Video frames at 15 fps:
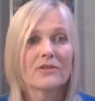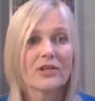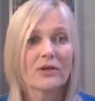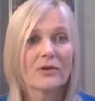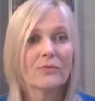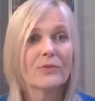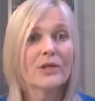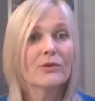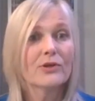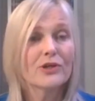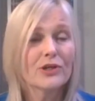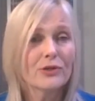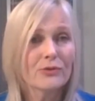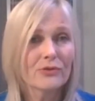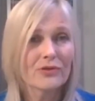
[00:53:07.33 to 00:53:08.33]
So we
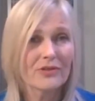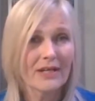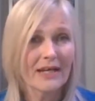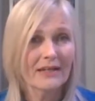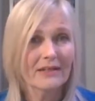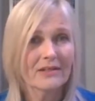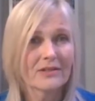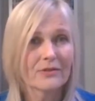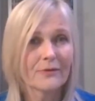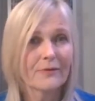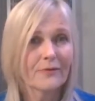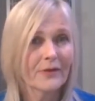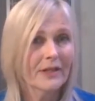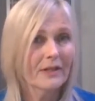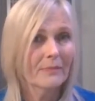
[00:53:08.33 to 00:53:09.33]
could use that
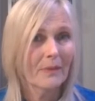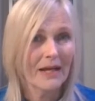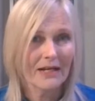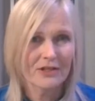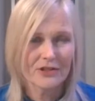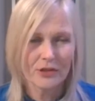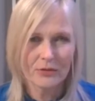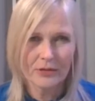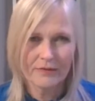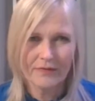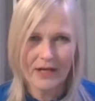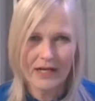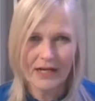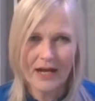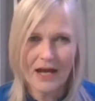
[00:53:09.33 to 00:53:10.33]
to feed black
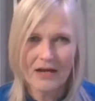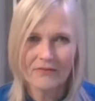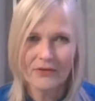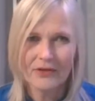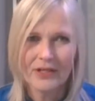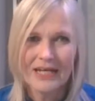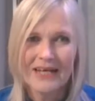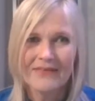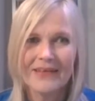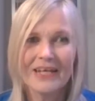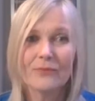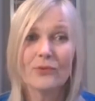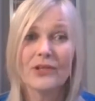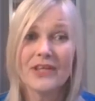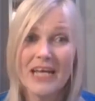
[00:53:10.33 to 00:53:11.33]
soldier fly larvae
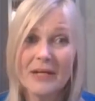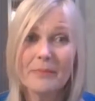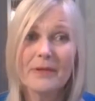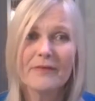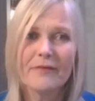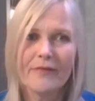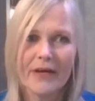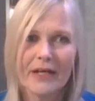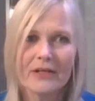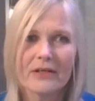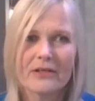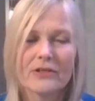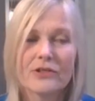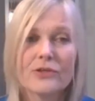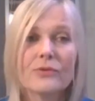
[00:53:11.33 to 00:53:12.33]
that would then be fed
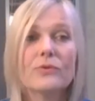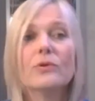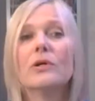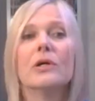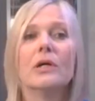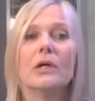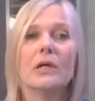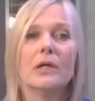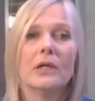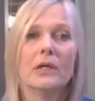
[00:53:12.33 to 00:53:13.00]
to